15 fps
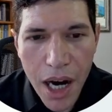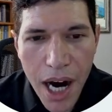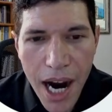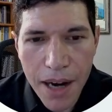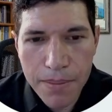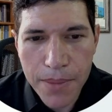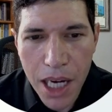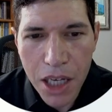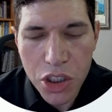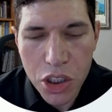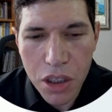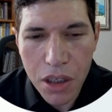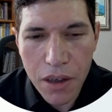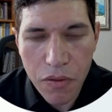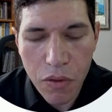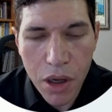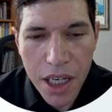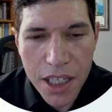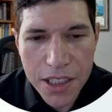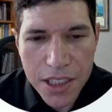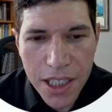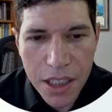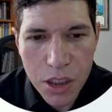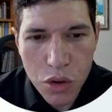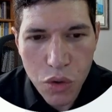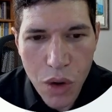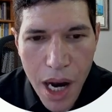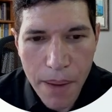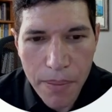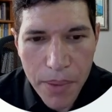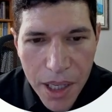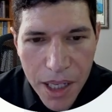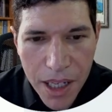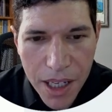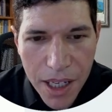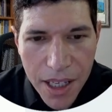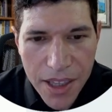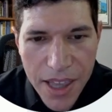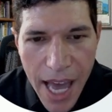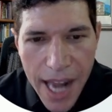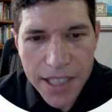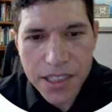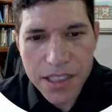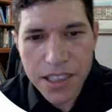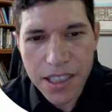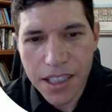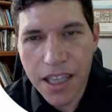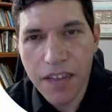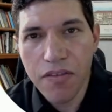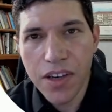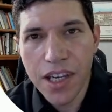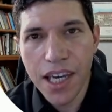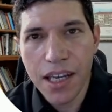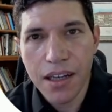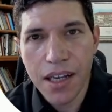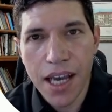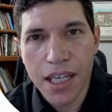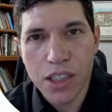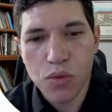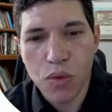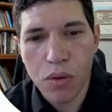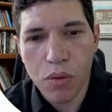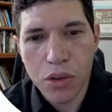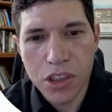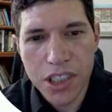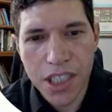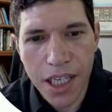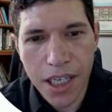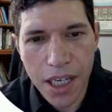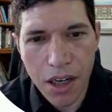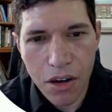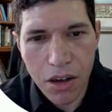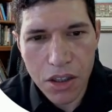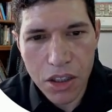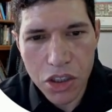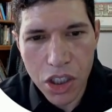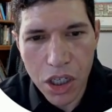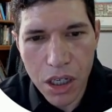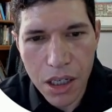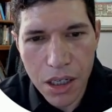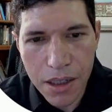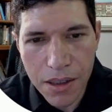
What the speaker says: I am not sure if we're going to see a drop that significant as what we're seeing here on the chart,